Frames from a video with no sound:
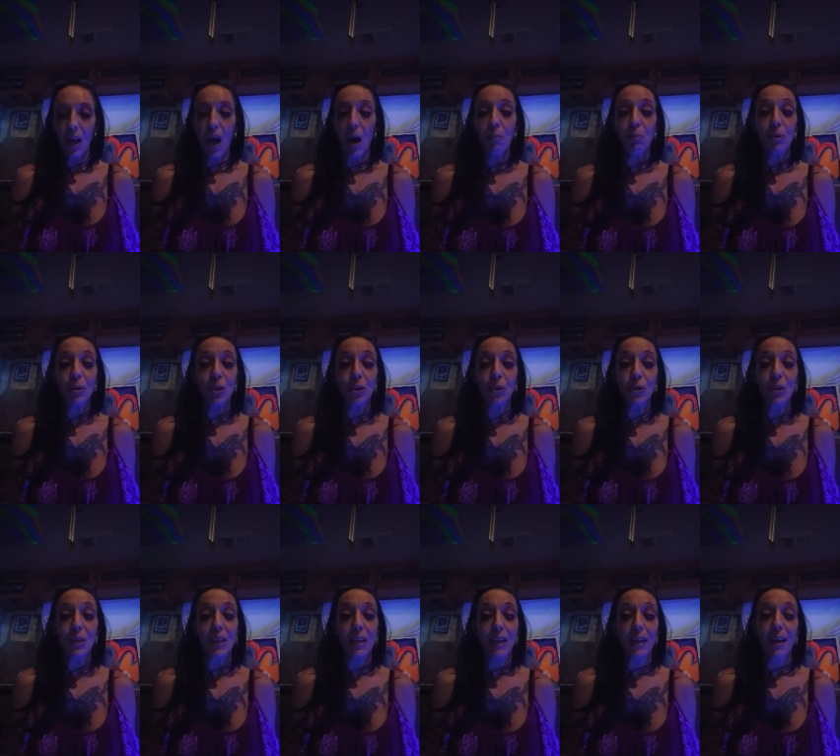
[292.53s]

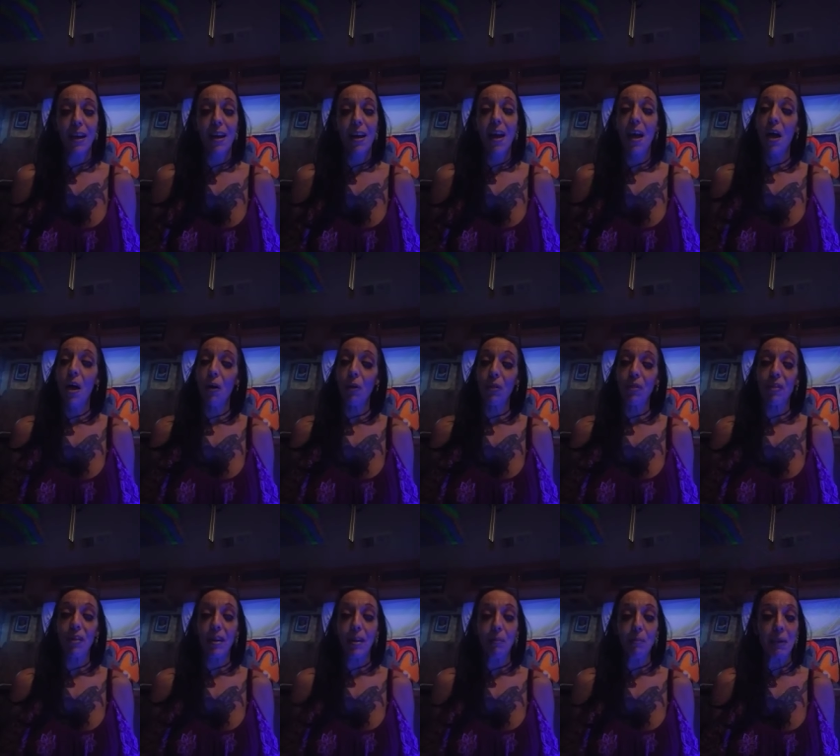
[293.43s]
Opportunity,
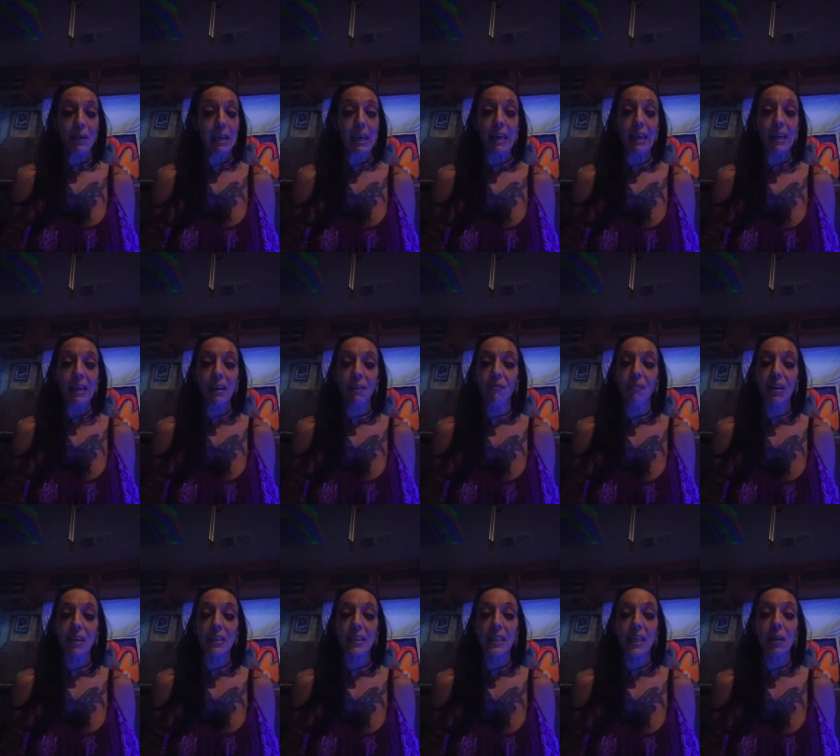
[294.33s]
healthy, beginning,
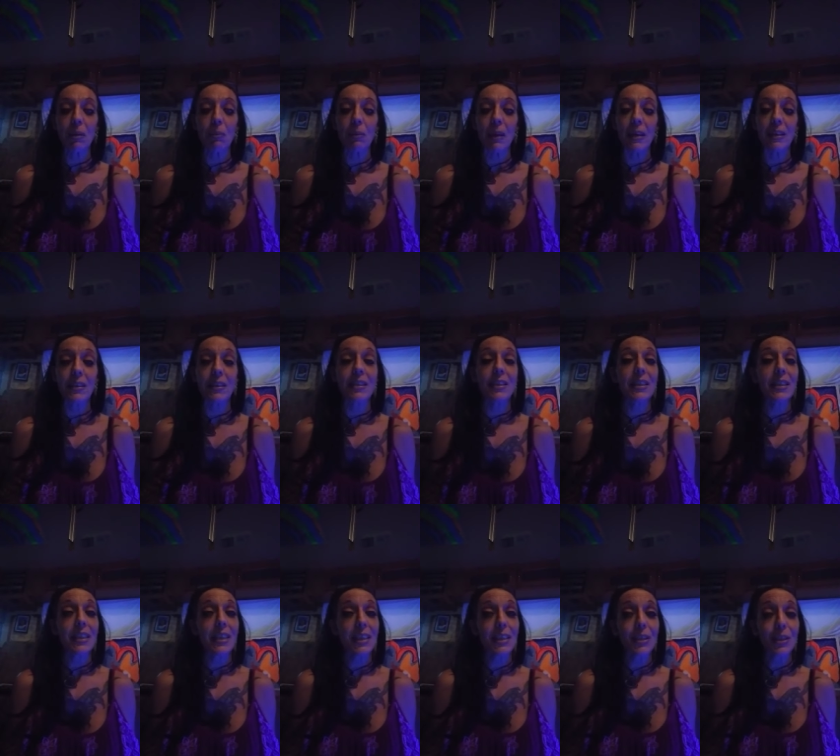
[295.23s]
investing, planting
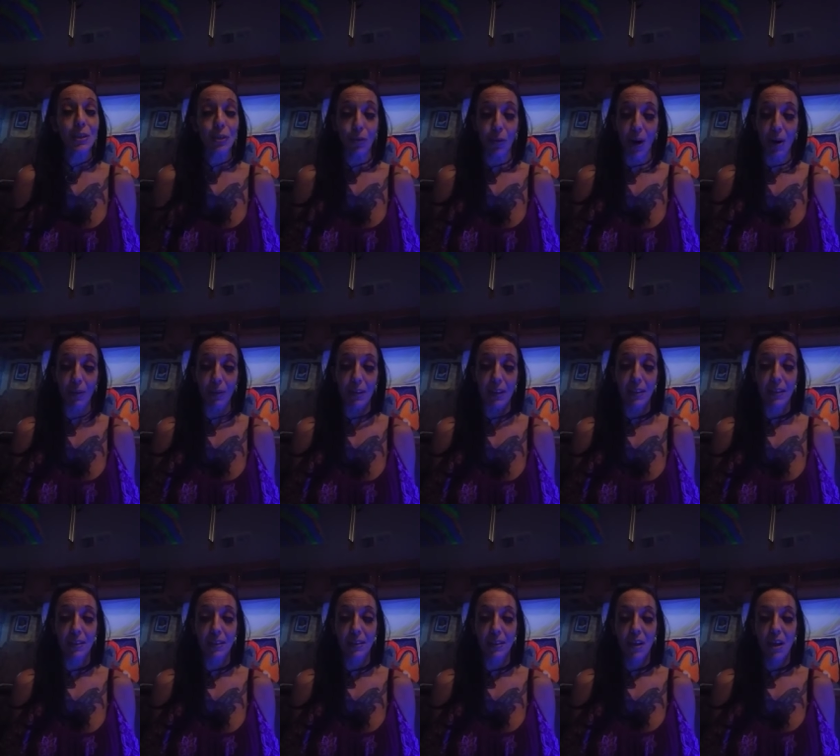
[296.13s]
seeds, grounded.
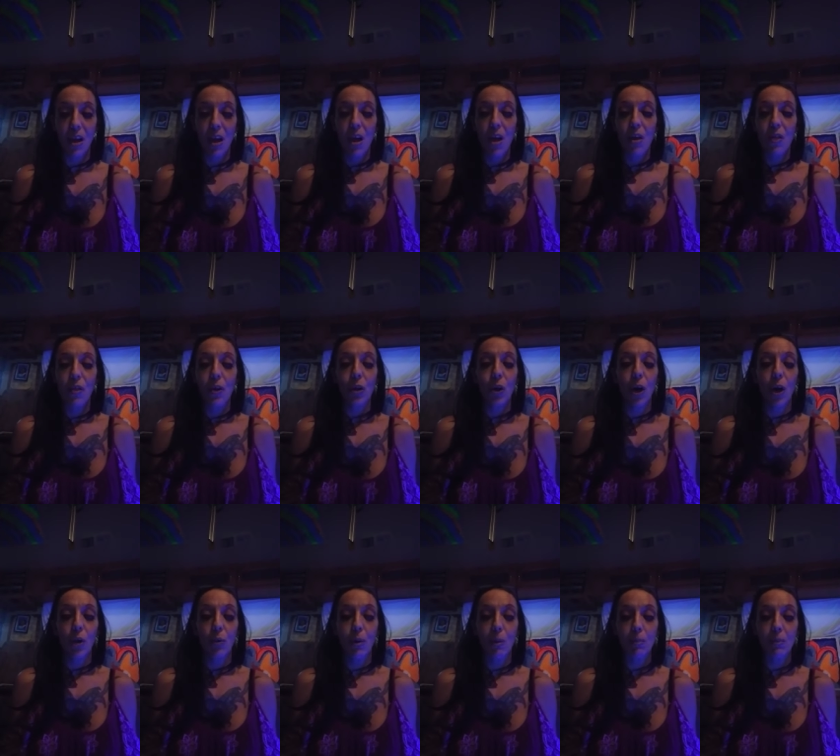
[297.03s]
The
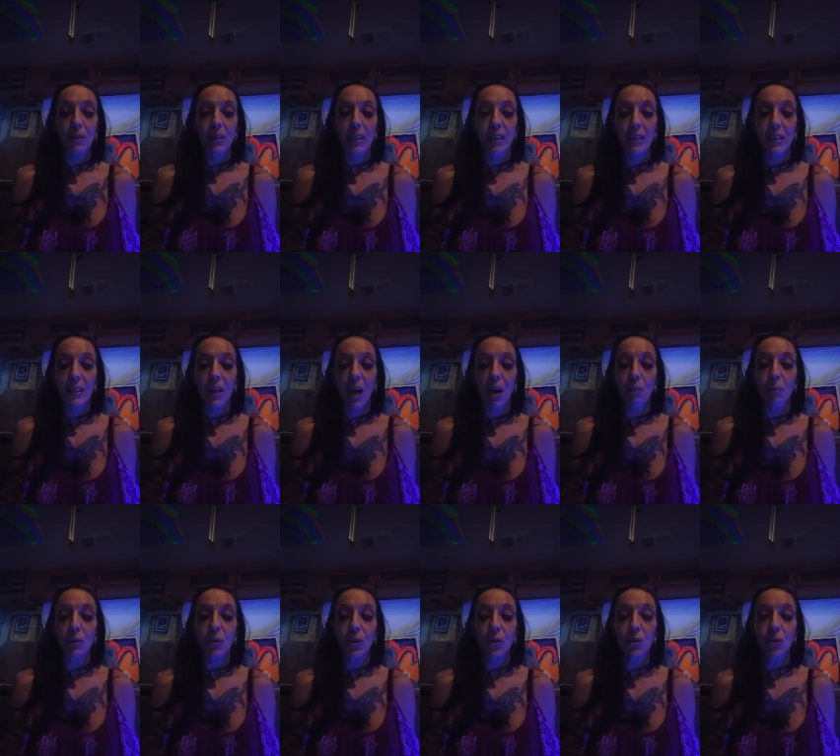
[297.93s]
card represents an
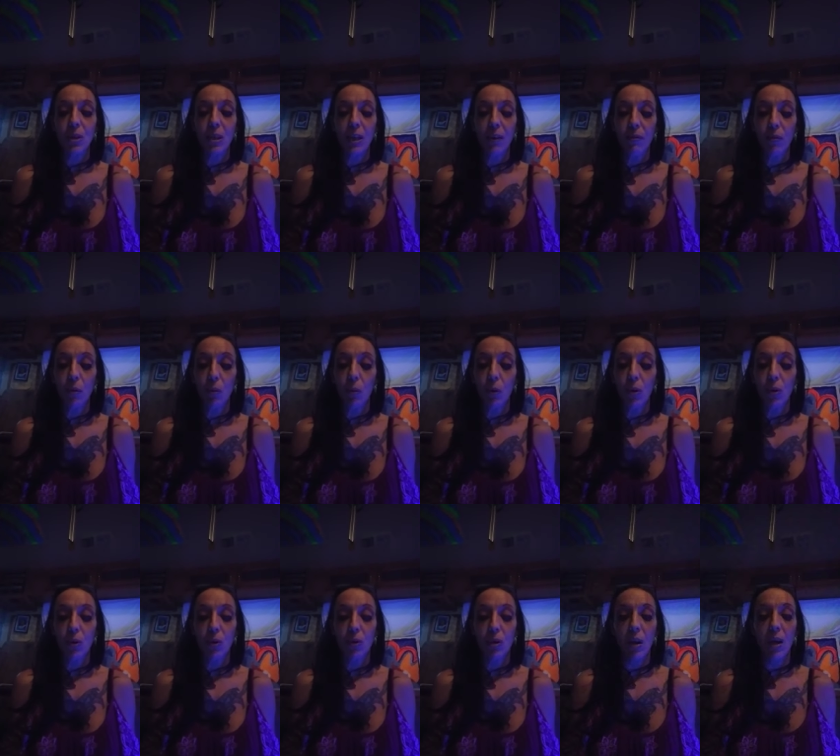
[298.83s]
opportunity for
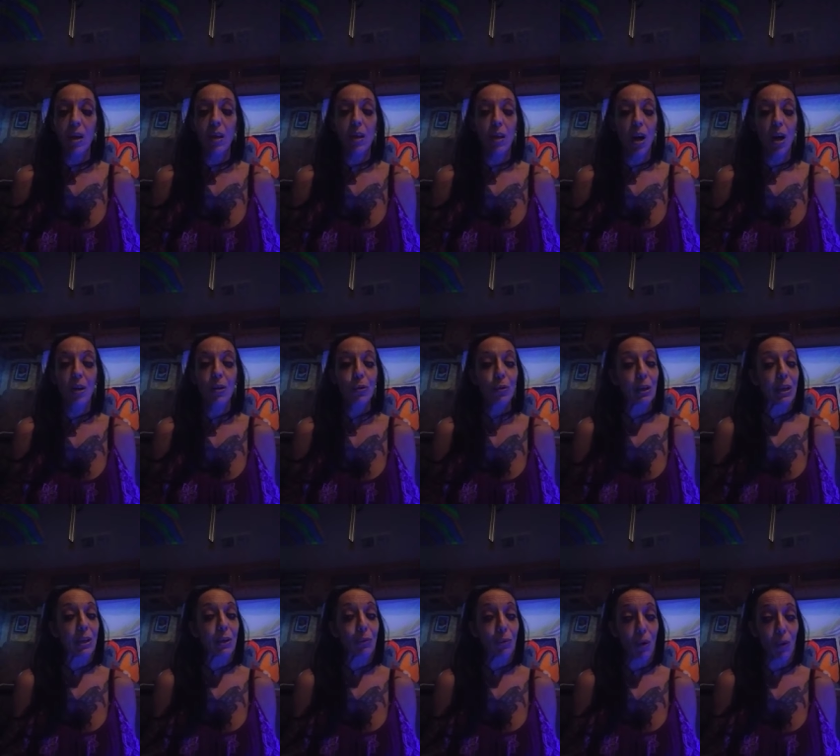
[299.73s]
real,
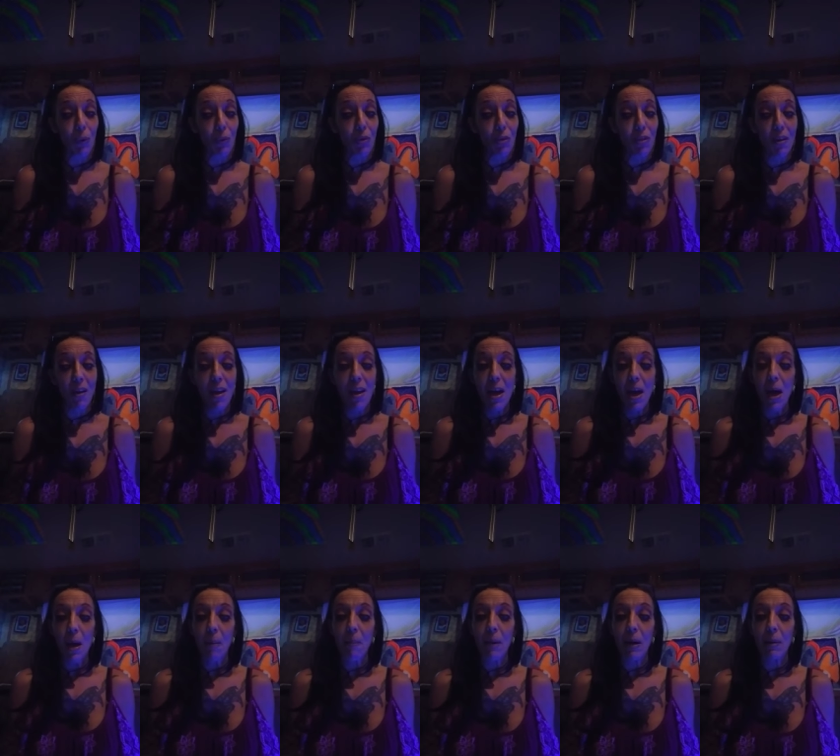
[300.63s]
concrete growth.
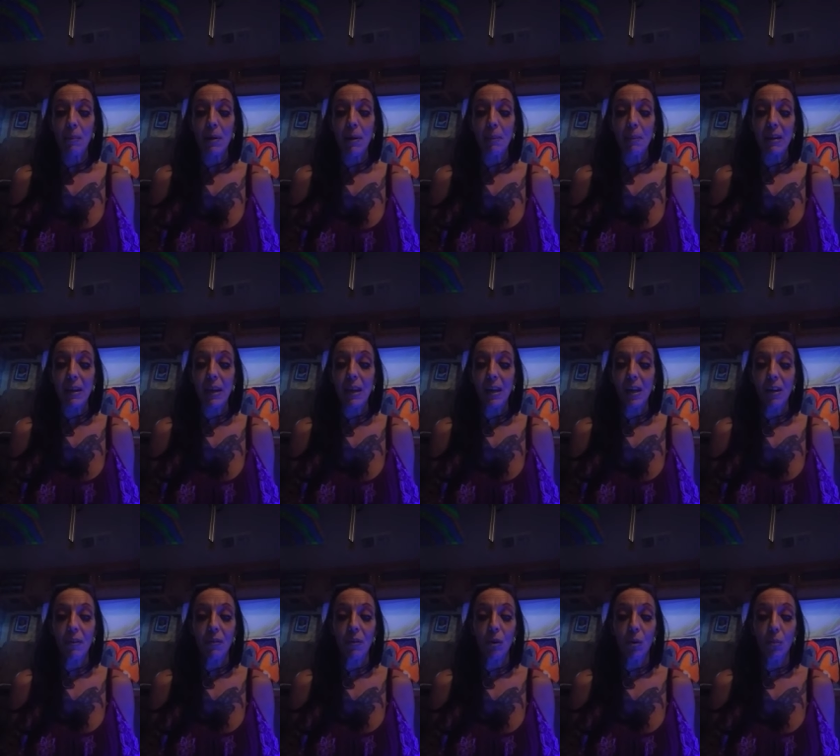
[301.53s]
It may be a
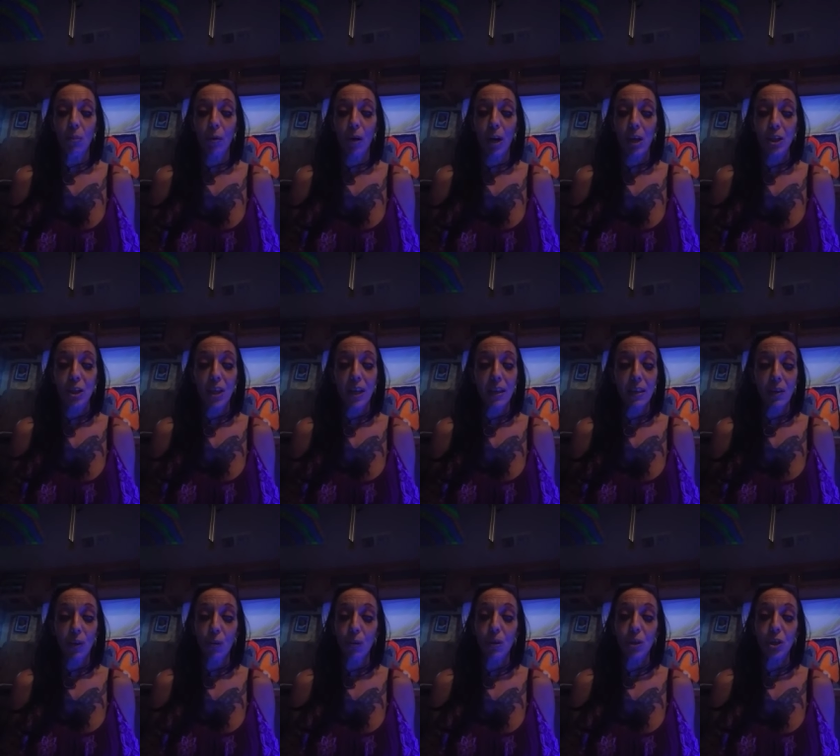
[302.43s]
beginning of a new
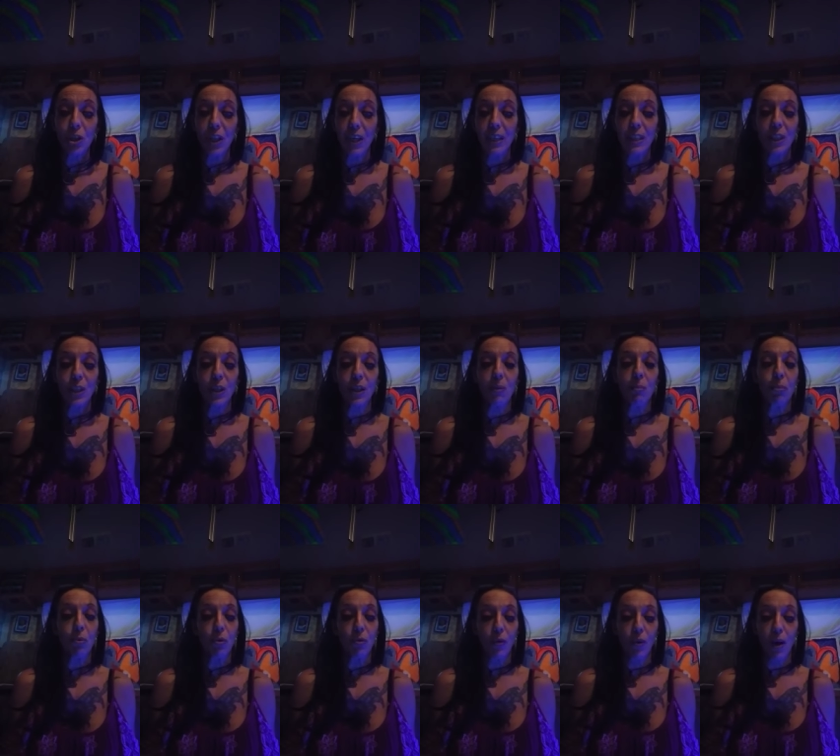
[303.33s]
project or a chance to
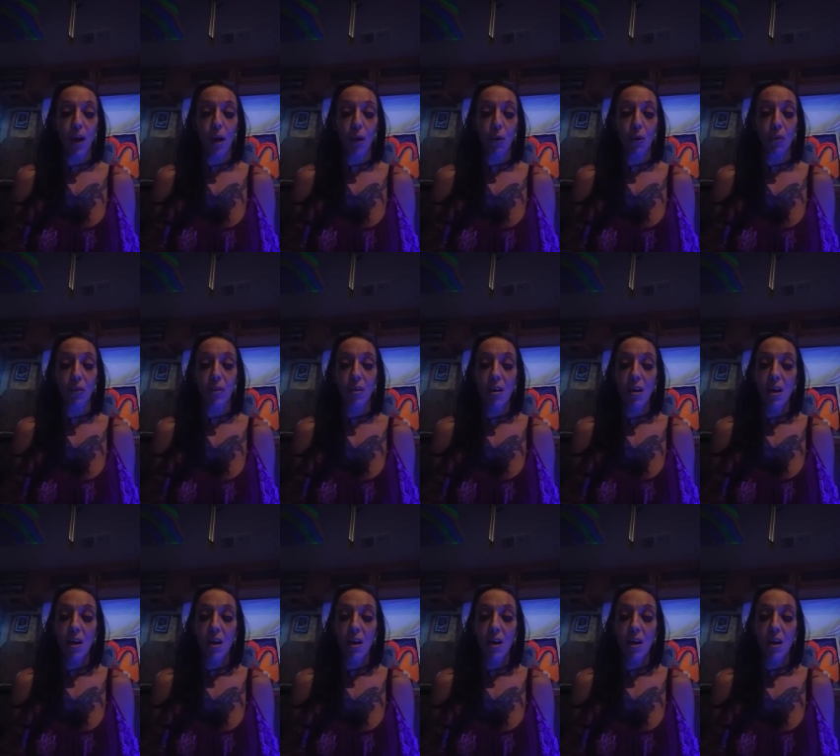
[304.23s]
improve your health.